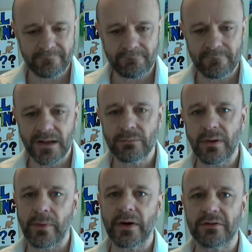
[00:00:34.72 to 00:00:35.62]
You know, we
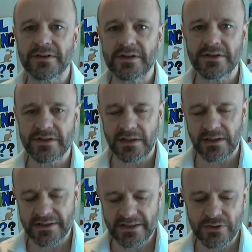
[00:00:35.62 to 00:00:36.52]
went off to New
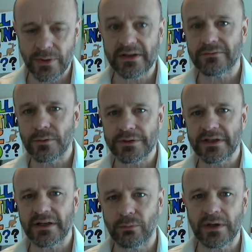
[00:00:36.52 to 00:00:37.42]
Zealand in
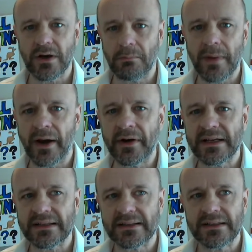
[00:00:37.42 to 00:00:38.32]
2014 and we got married.
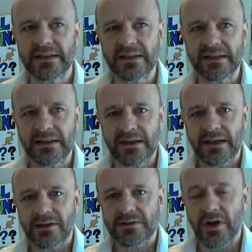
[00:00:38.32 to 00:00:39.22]

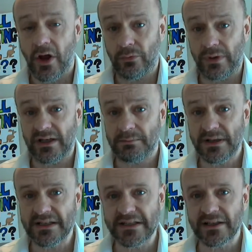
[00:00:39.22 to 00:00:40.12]
It was no really
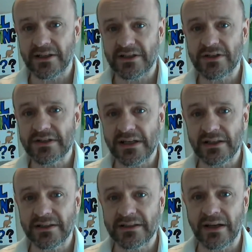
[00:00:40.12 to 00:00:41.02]
big deal in New
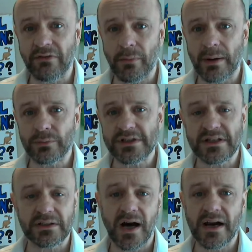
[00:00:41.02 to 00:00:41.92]
Zealand. Everyone was
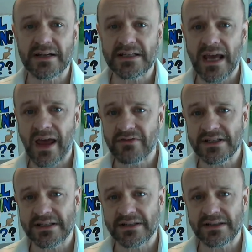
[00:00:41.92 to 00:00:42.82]
delighted to have
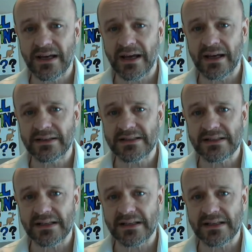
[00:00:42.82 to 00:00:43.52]
us, and